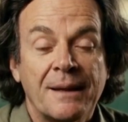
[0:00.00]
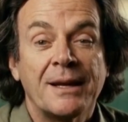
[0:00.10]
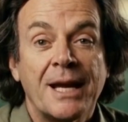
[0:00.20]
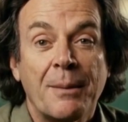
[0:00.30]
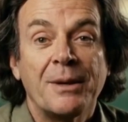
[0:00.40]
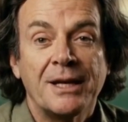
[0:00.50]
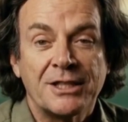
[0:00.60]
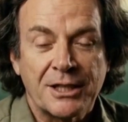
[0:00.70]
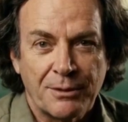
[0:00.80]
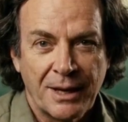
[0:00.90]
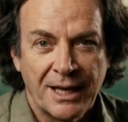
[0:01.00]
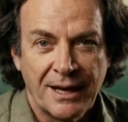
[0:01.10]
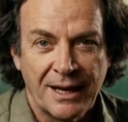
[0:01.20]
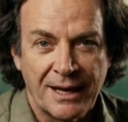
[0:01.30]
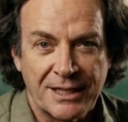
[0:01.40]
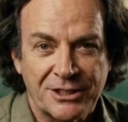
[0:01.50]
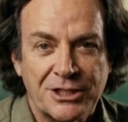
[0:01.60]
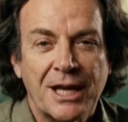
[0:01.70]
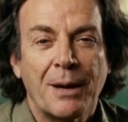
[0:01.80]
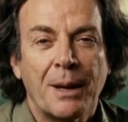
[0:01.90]
The emptiness in me is the
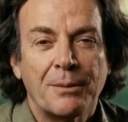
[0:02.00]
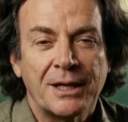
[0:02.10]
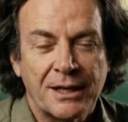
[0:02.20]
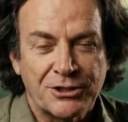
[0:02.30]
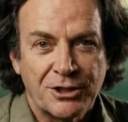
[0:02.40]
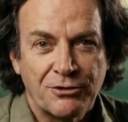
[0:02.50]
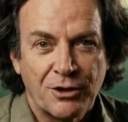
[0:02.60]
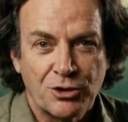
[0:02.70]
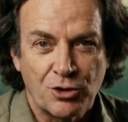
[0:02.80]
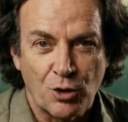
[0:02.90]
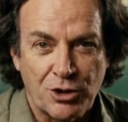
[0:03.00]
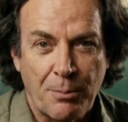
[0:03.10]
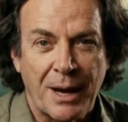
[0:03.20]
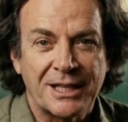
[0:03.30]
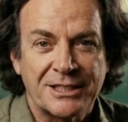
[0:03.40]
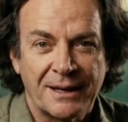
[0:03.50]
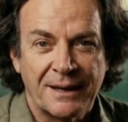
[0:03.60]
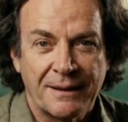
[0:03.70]
same emptiness that fills all space.